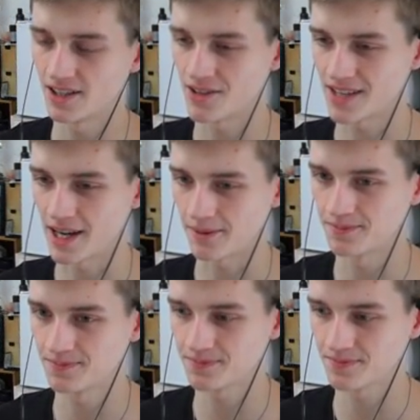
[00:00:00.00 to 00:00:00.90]
Okay.
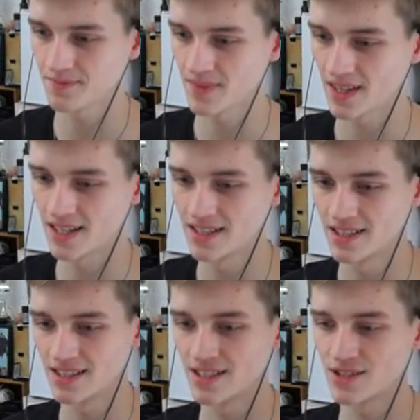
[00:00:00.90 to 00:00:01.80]

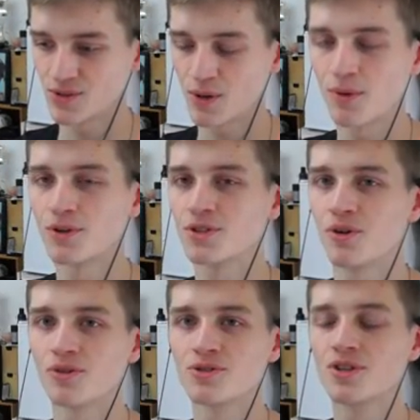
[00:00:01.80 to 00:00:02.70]
So I want you
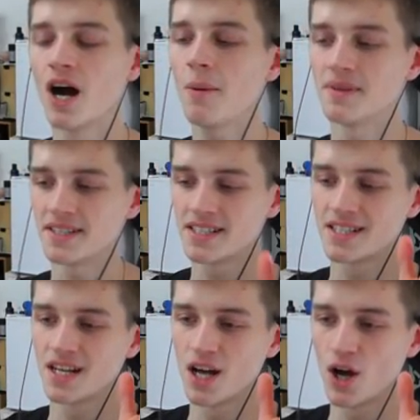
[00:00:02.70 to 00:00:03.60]
all to
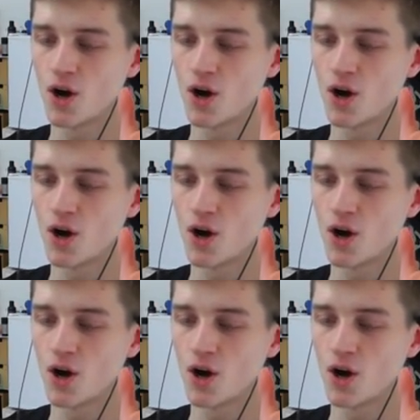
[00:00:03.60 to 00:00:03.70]
comment